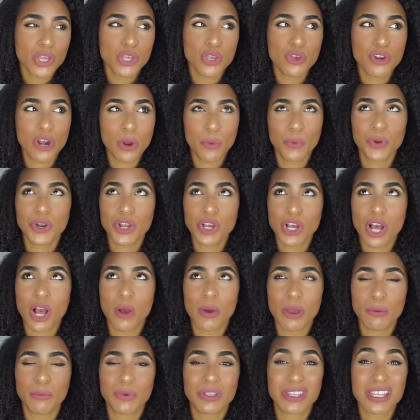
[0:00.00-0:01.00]
You don't want to
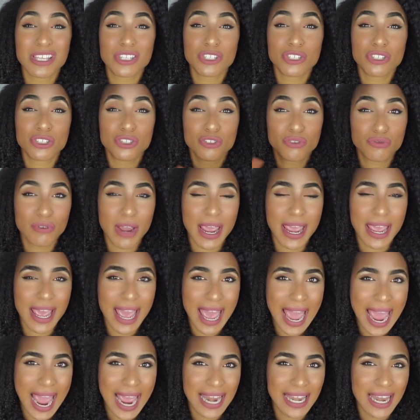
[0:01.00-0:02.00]
go in with a straight
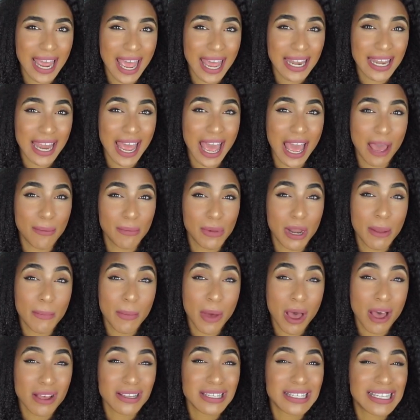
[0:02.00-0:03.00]
henna and amla
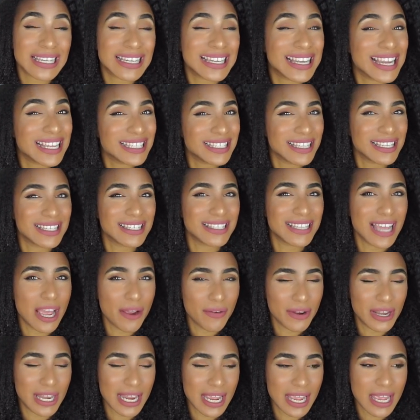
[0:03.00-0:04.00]
mask
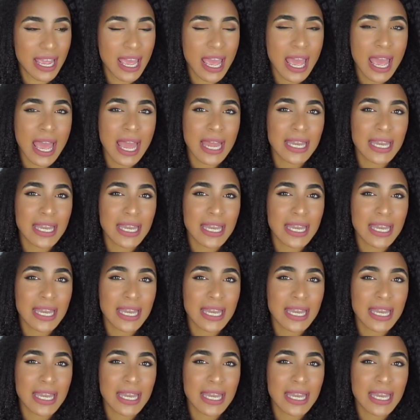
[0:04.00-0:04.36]
necessarily.